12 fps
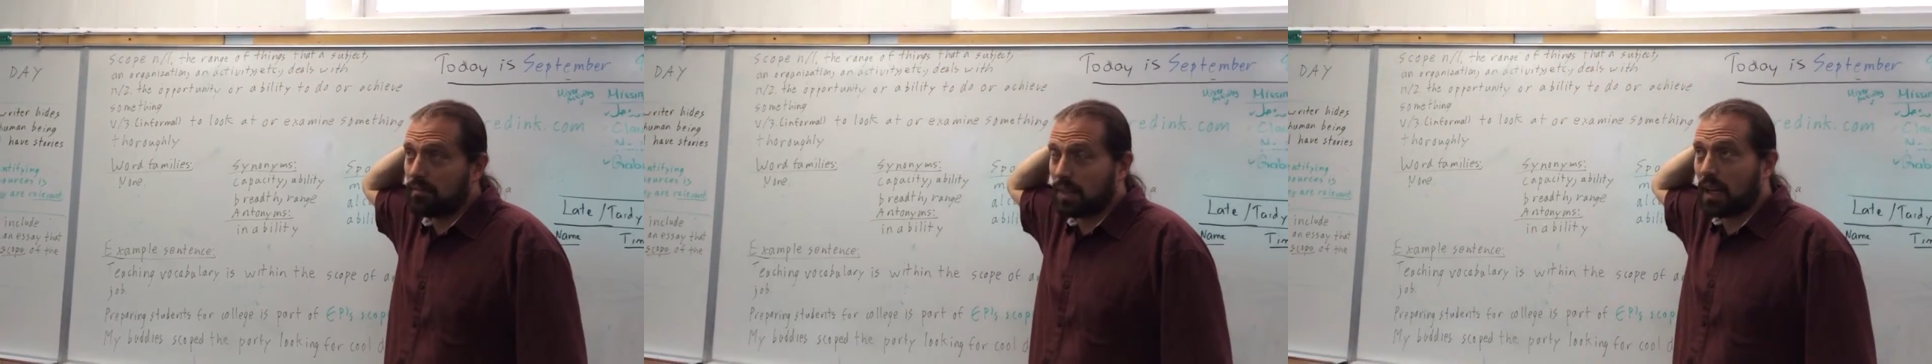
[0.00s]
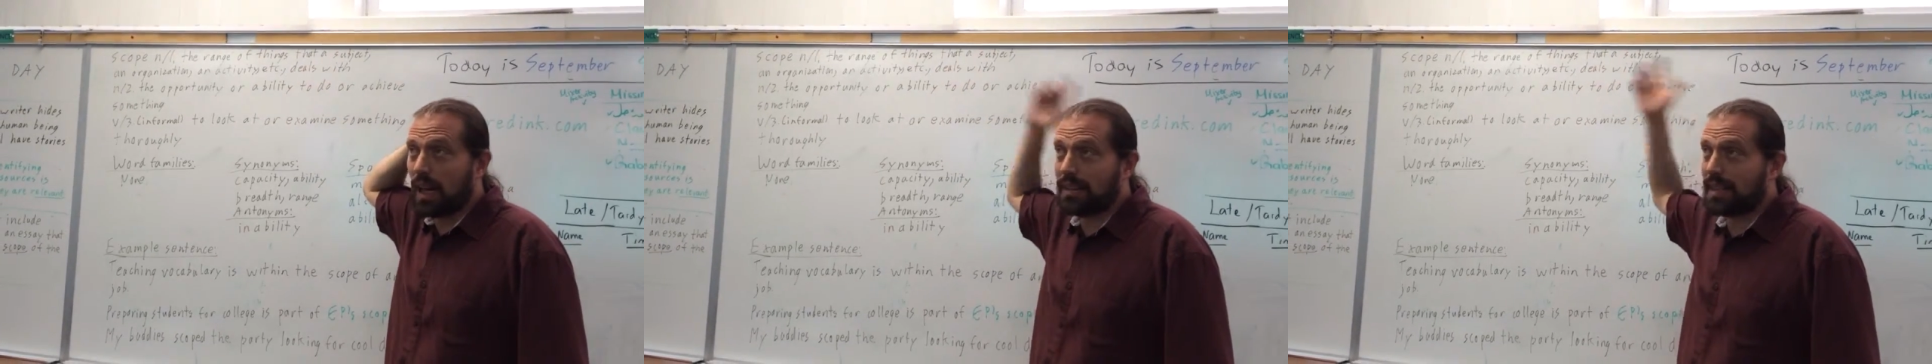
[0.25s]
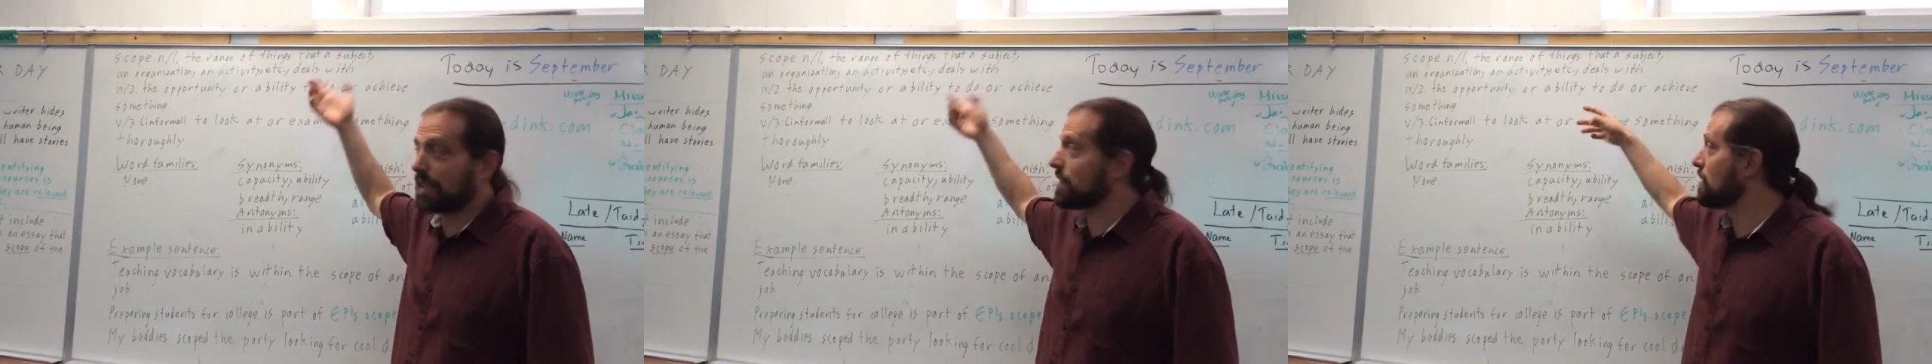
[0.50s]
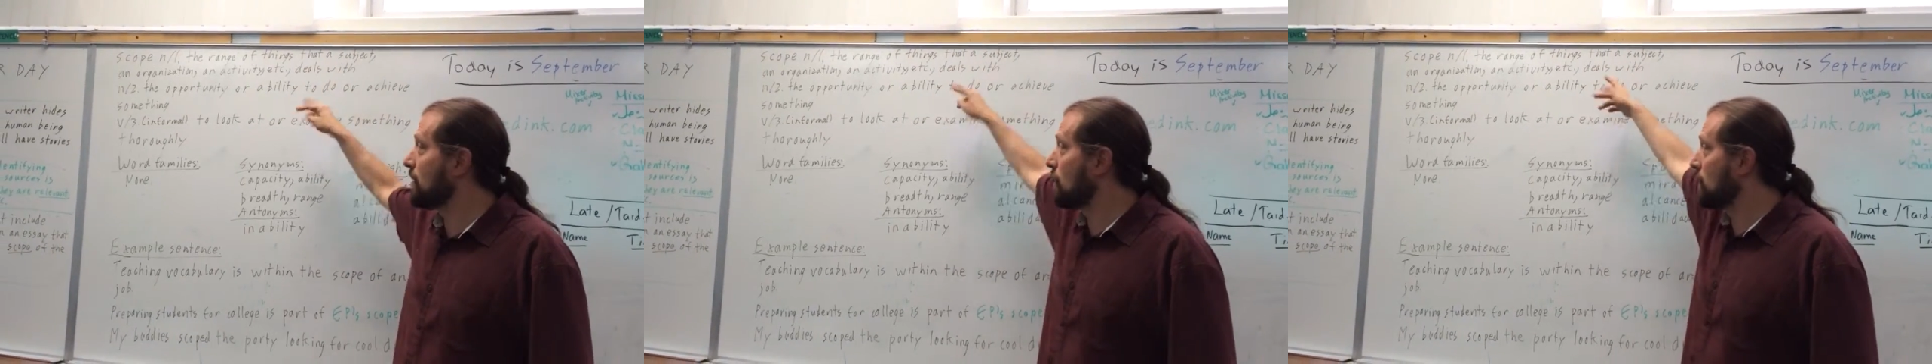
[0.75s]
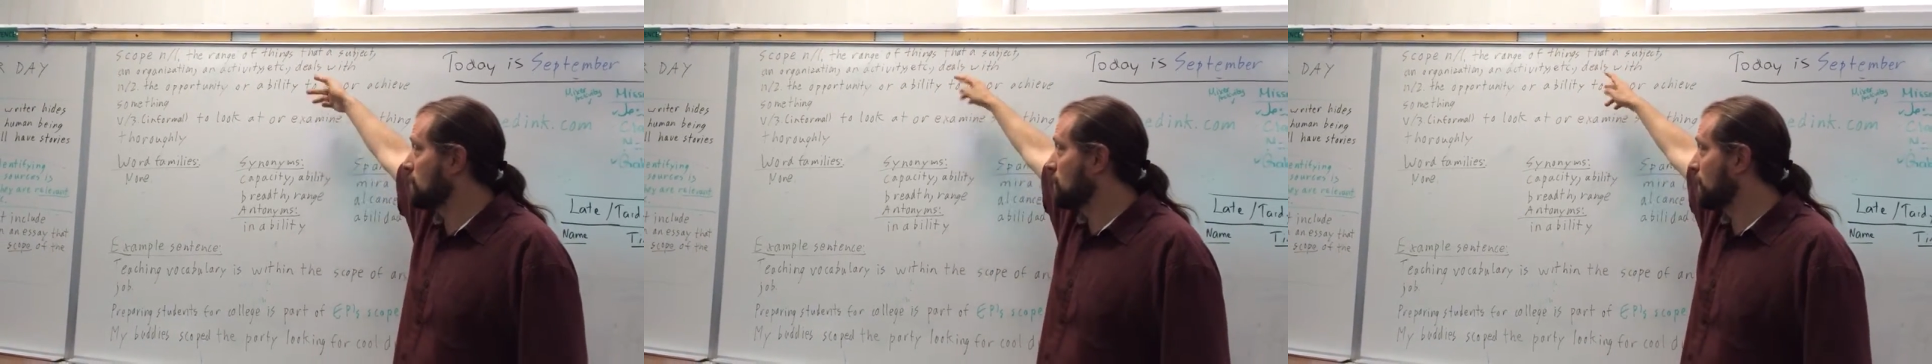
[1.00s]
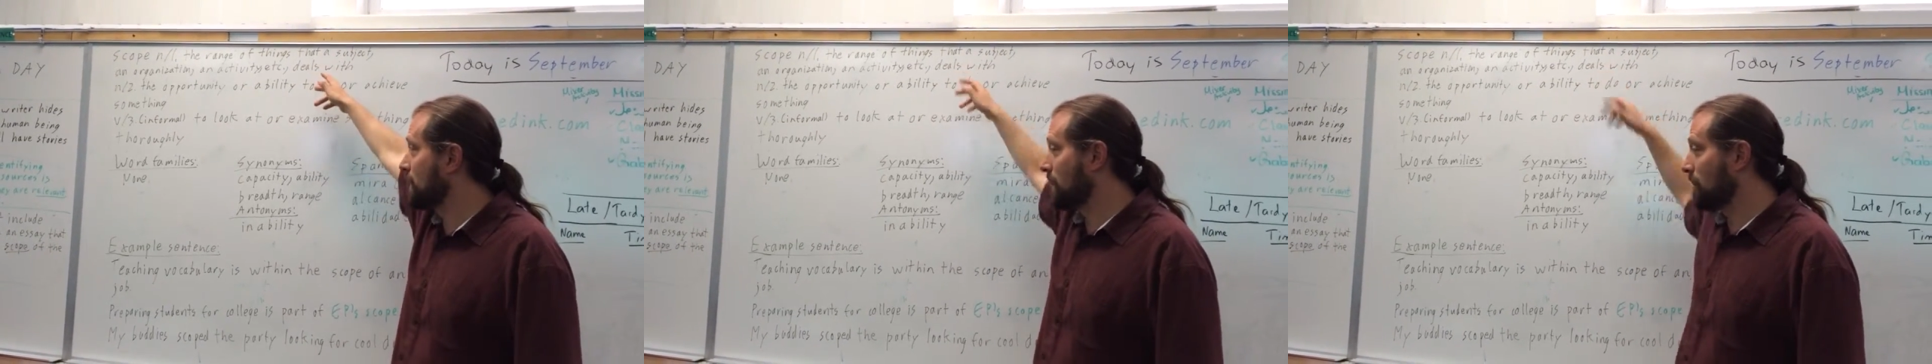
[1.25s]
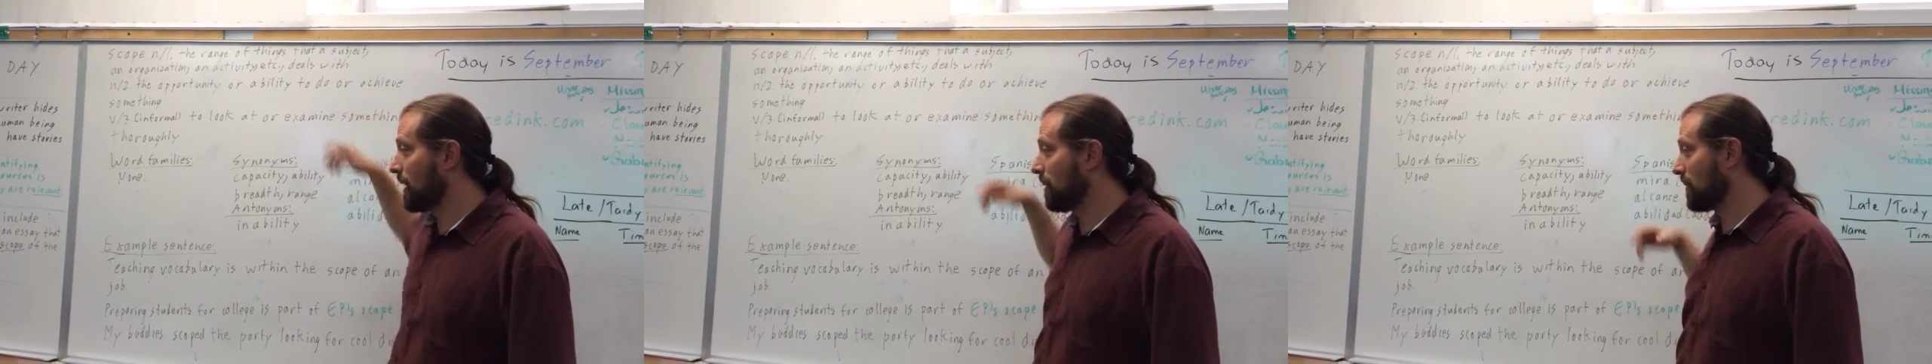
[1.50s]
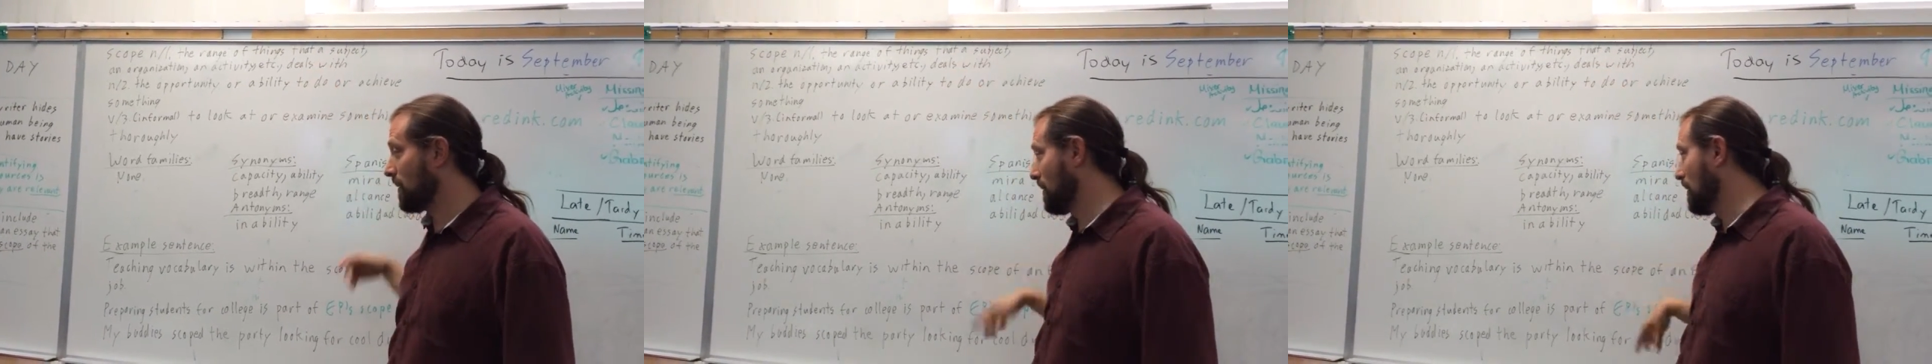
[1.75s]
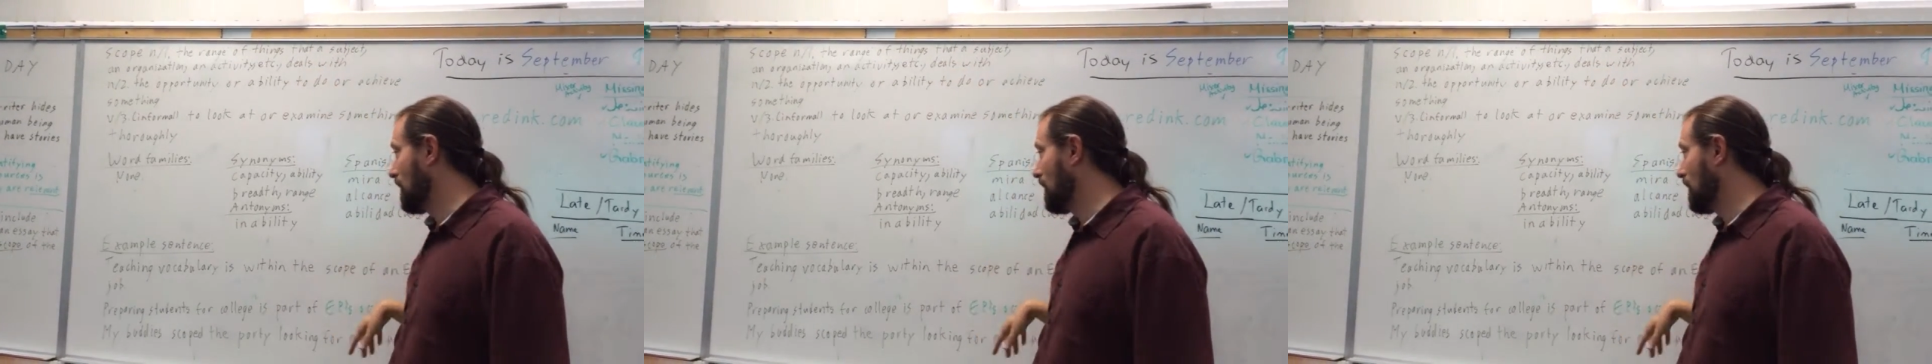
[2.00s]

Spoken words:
the context to know which one sometimes.